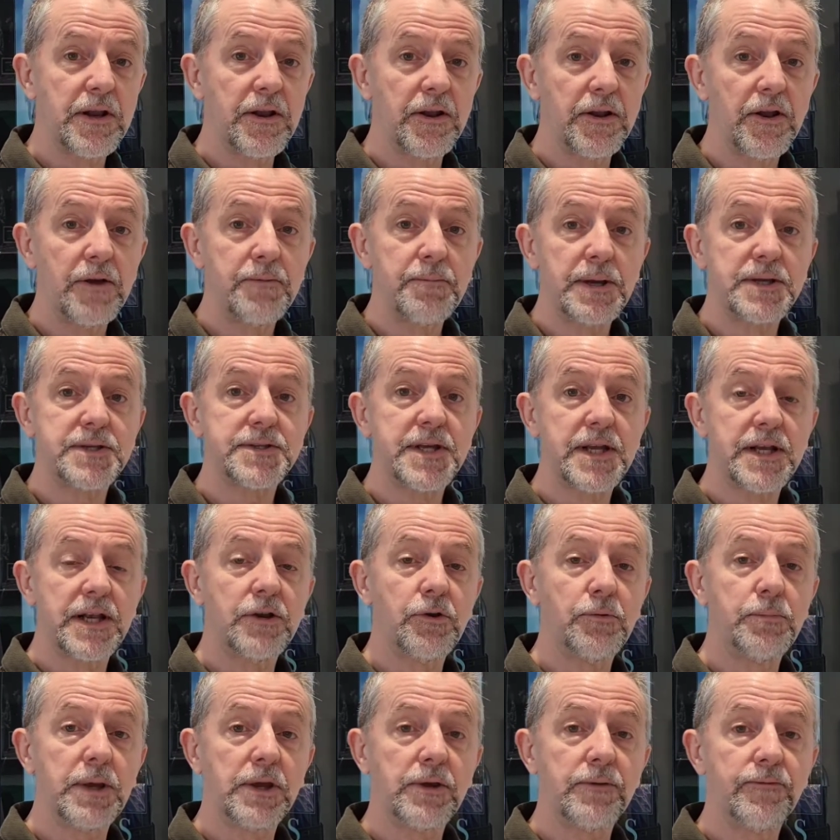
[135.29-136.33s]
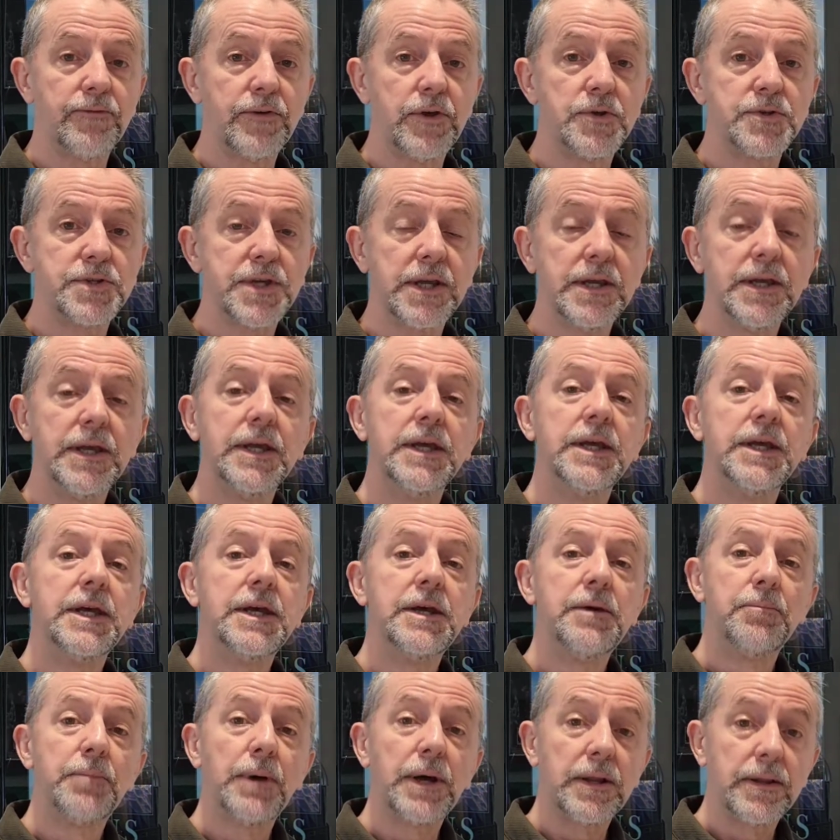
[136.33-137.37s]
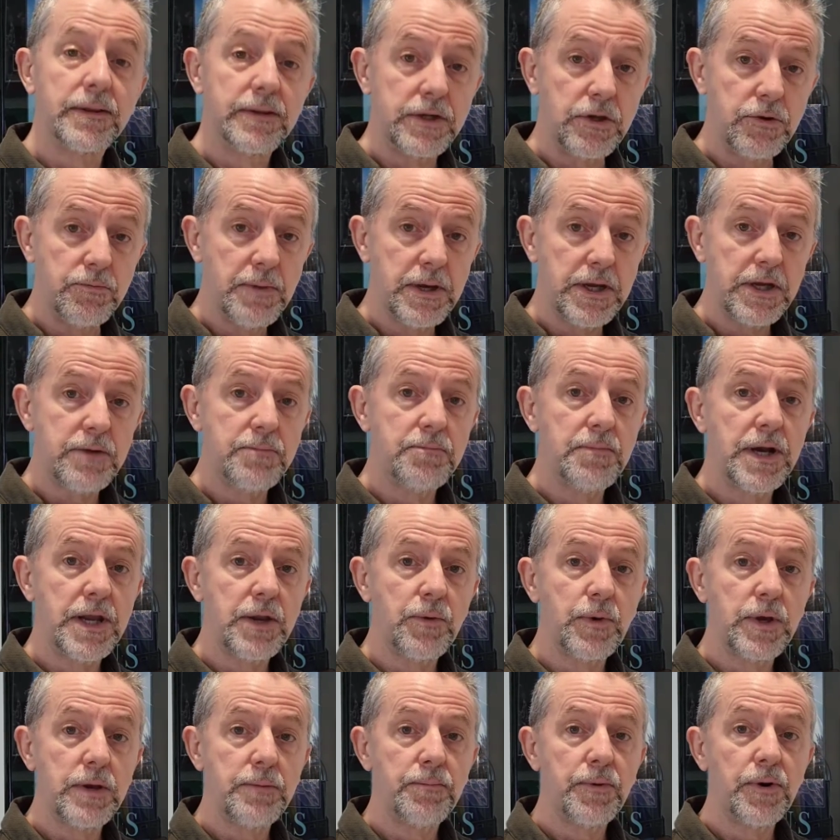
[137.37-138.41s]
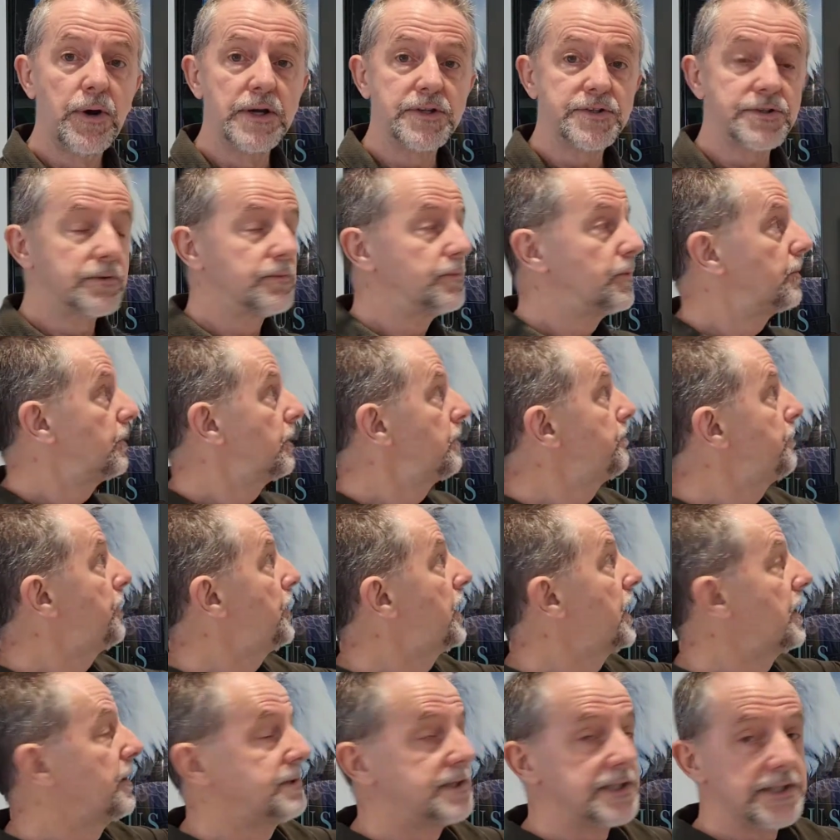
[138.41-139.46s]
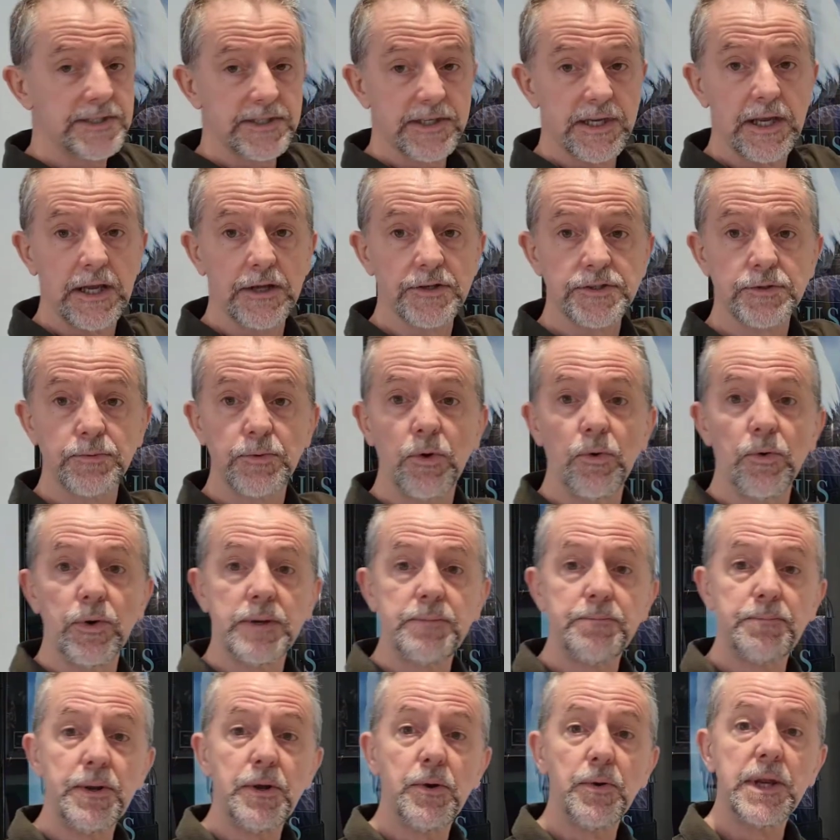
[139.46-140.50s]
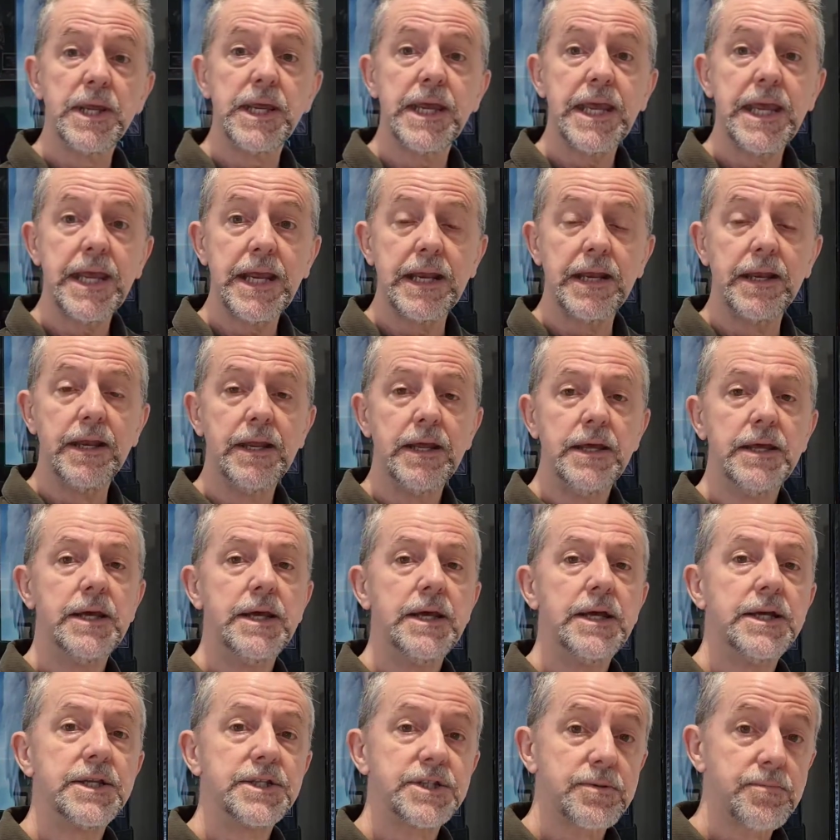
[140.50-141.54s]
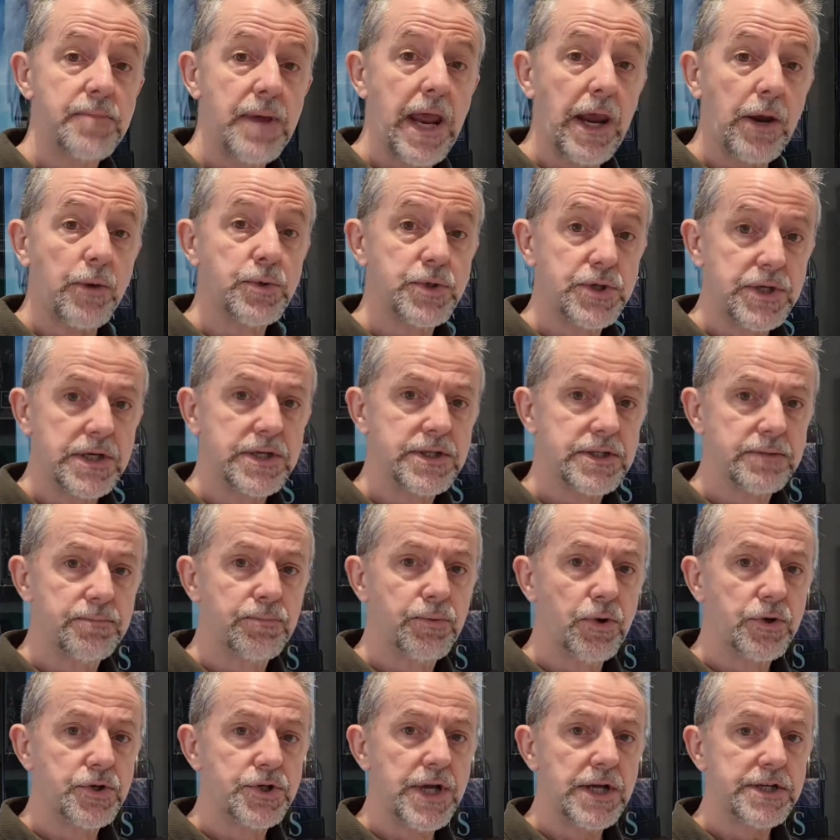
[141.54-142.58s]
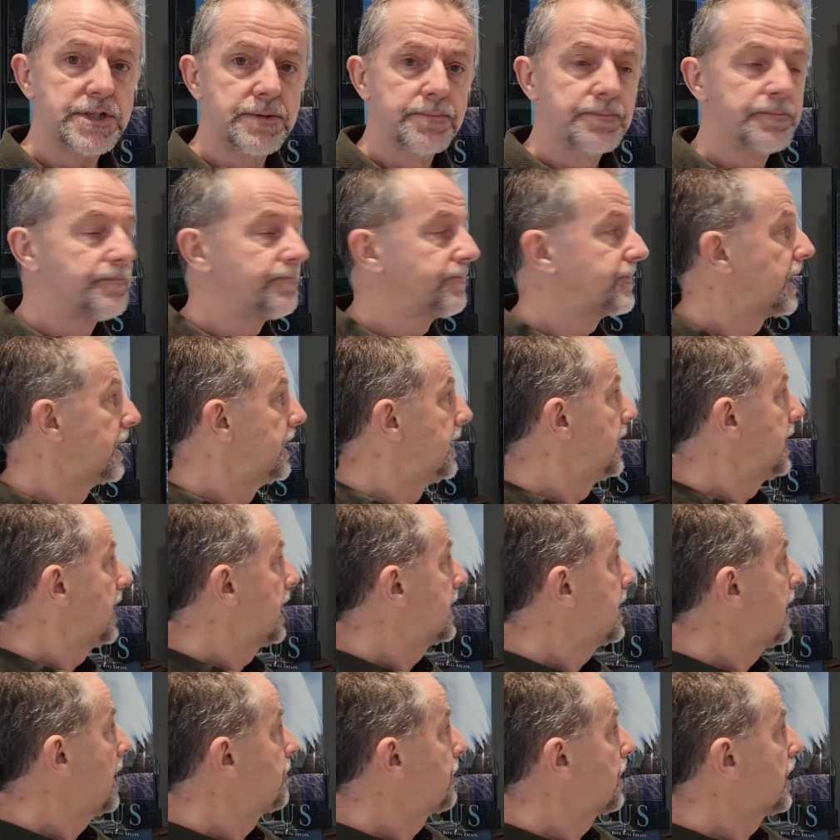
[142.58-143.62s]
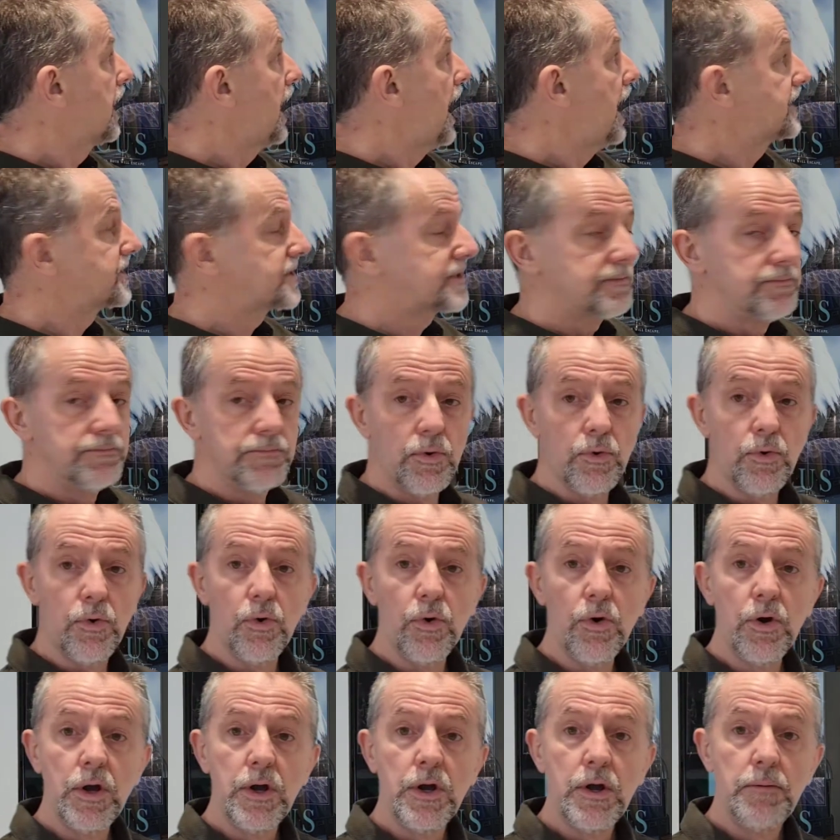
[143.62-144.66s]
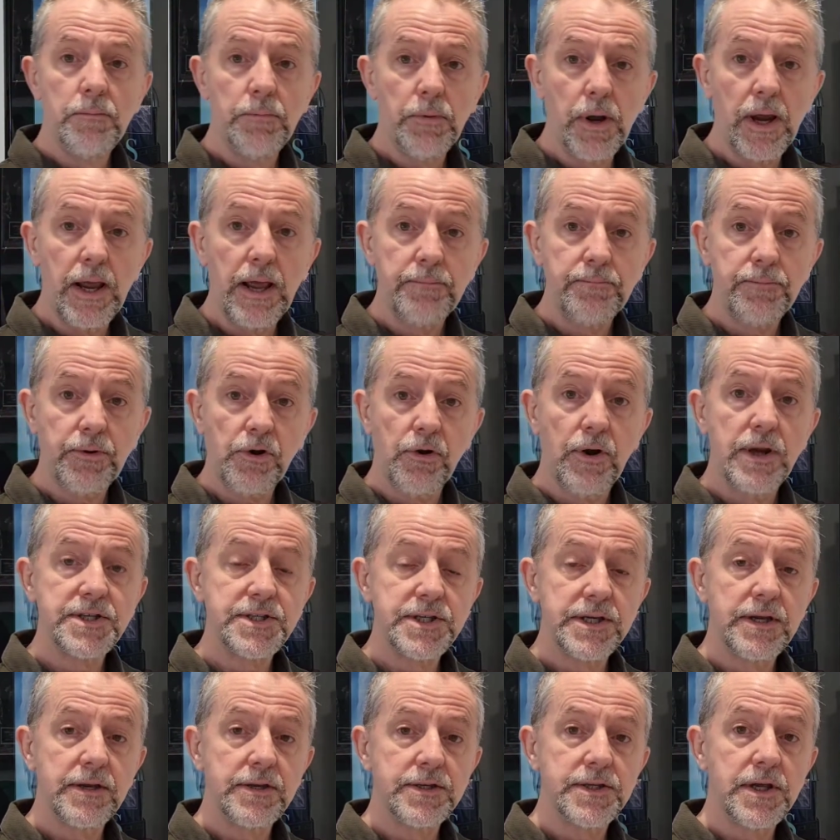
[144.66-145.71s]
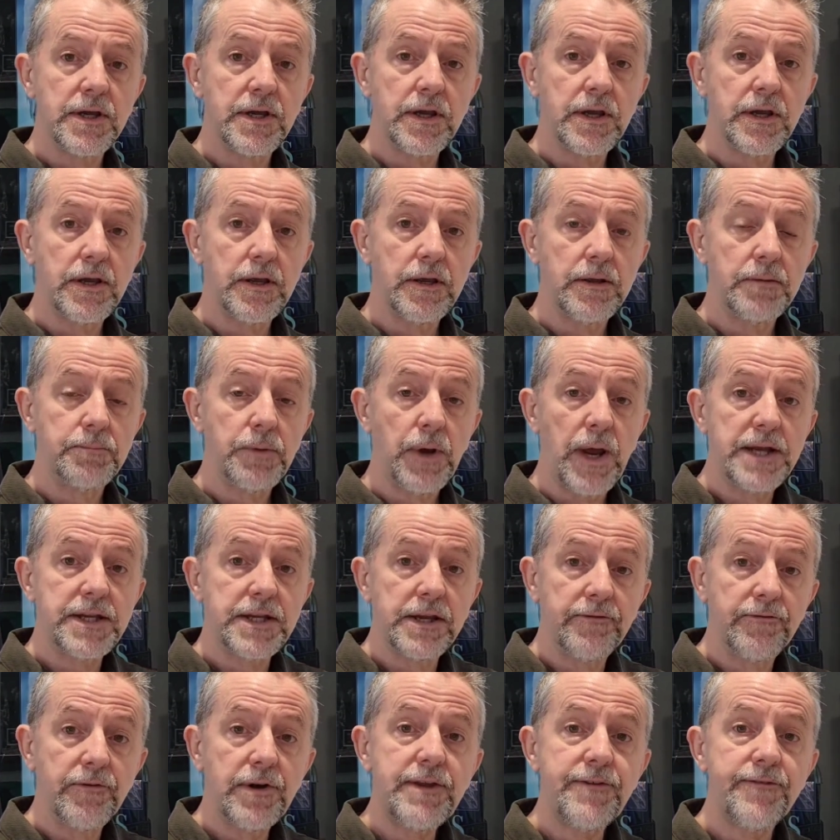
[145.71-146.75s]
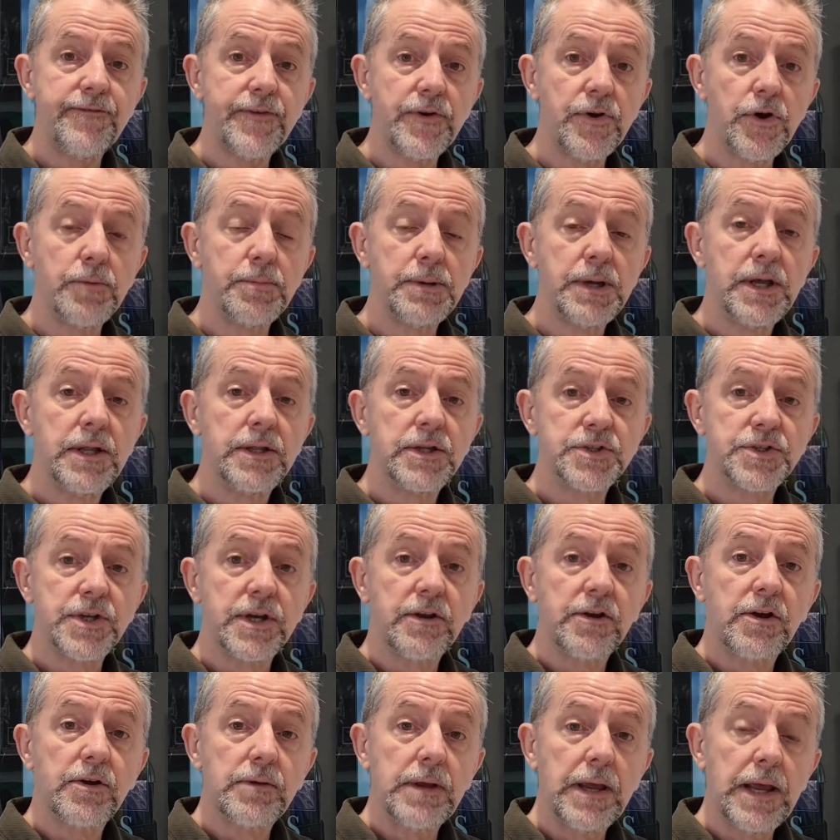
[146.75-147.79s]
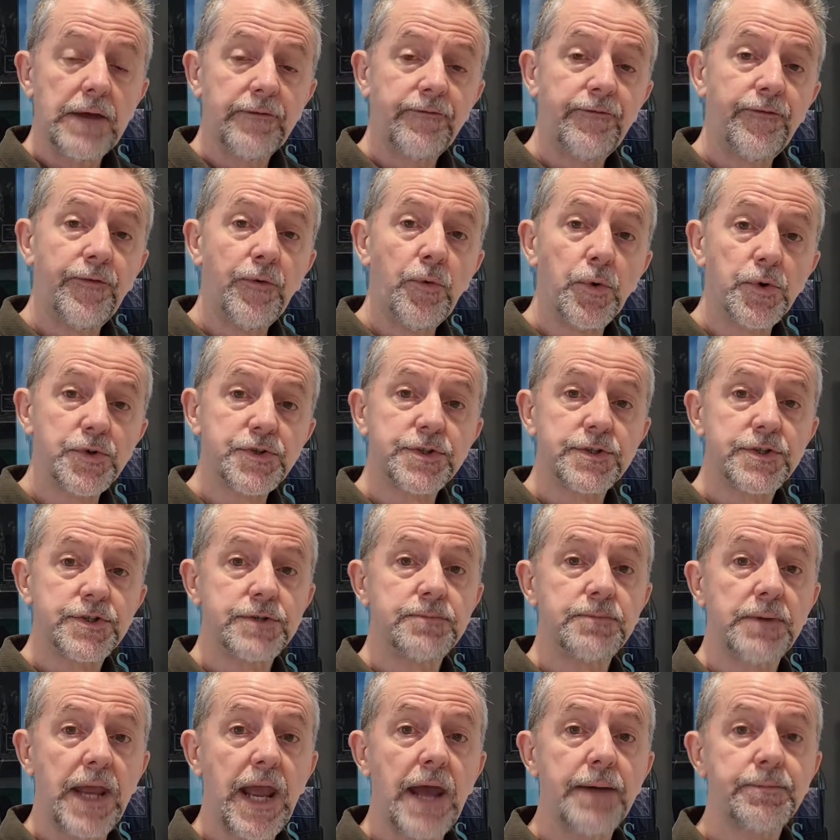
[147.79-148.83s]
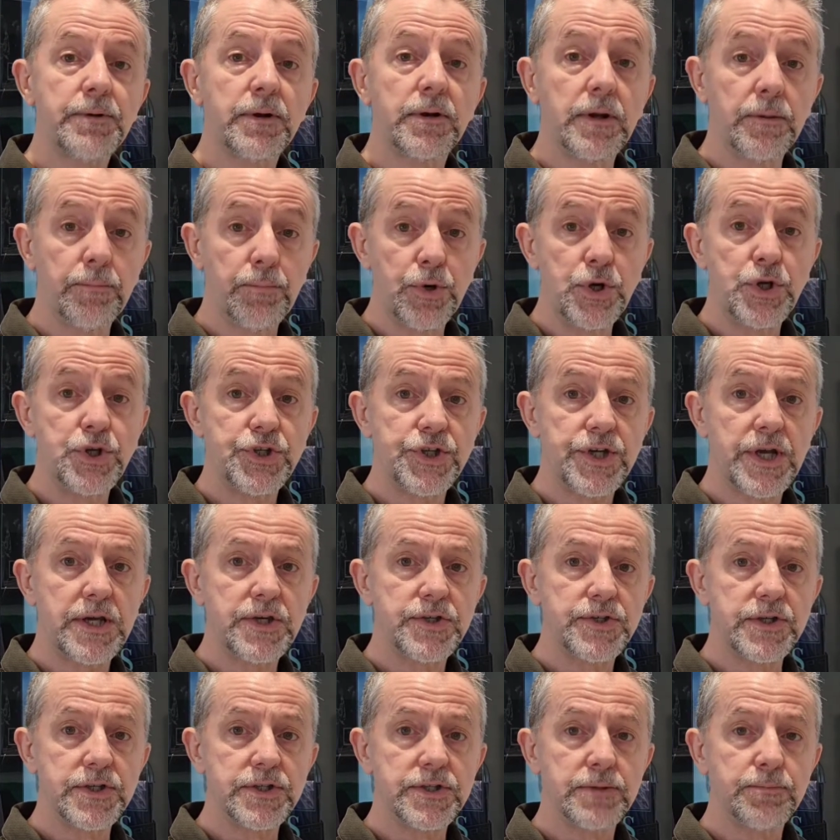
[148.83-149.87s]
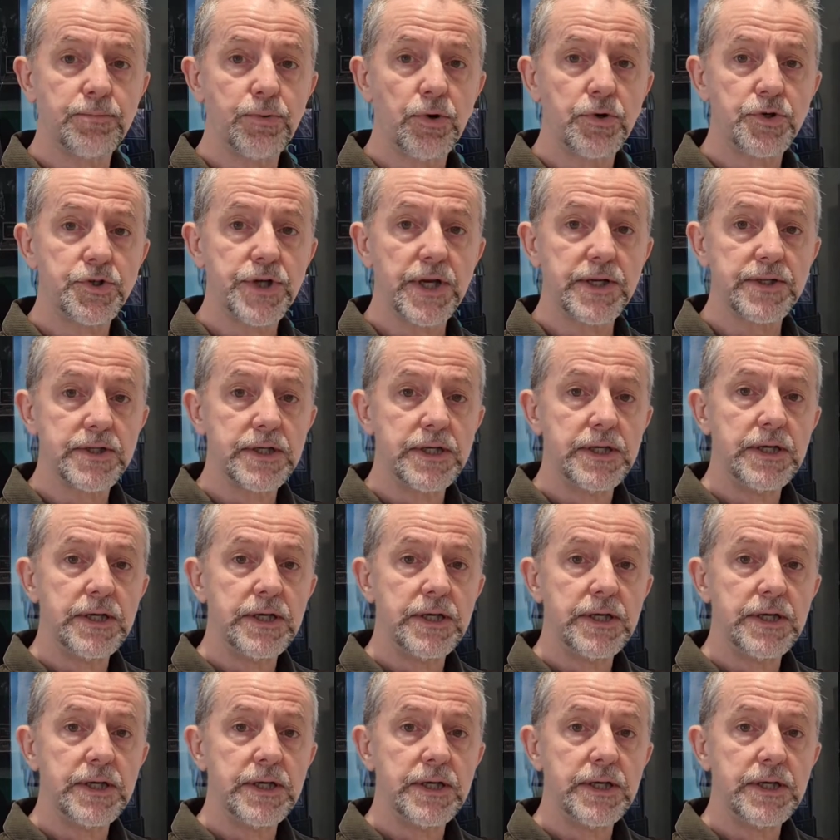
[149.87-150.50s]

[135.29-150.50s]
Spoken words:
I know that sounds a little bit confusing, but you make your money when you buy. So we're going to buy at a discount. So we're already building in some equity into the project, and now we're going to add some more by adding a refurb that's going to force some capital appreciation to the project.